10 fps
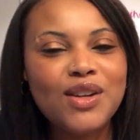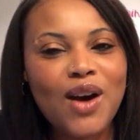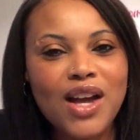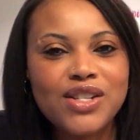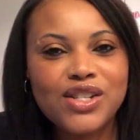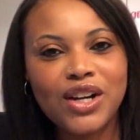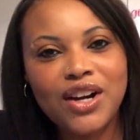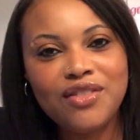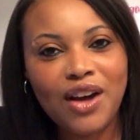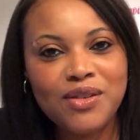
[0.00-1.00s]
so I
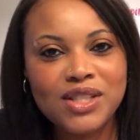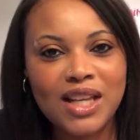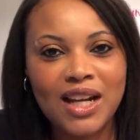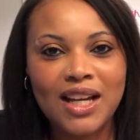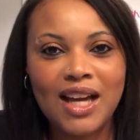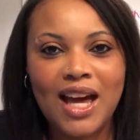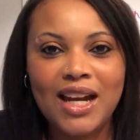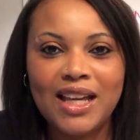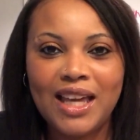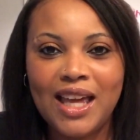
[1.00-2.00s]
wasn't quite
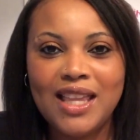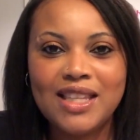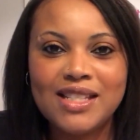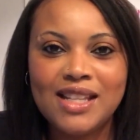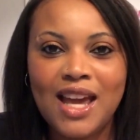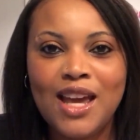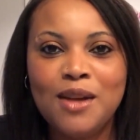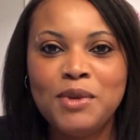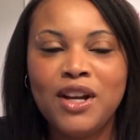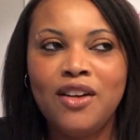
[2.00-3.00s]
sure if I was going to
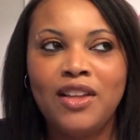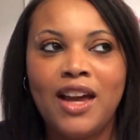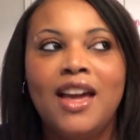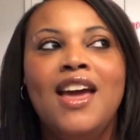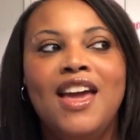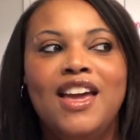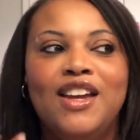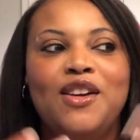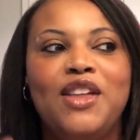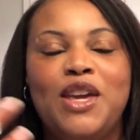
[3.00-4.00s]
kind of get the
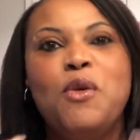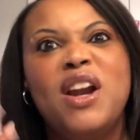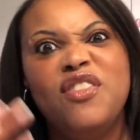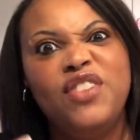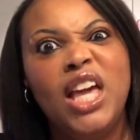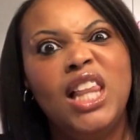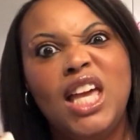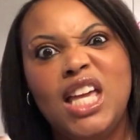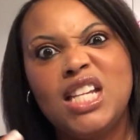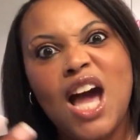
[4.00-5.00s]
same, like
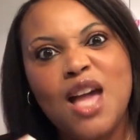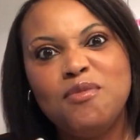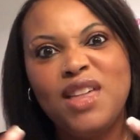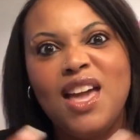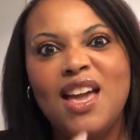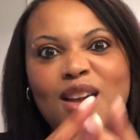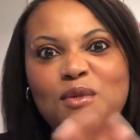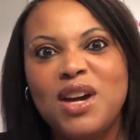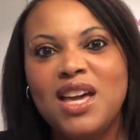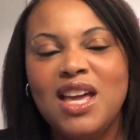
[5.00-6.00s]
you want to feel
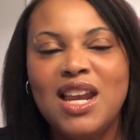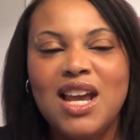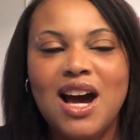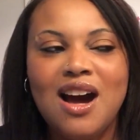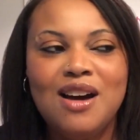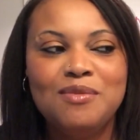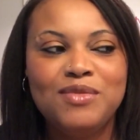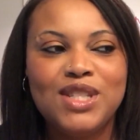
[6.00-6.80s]
it type thing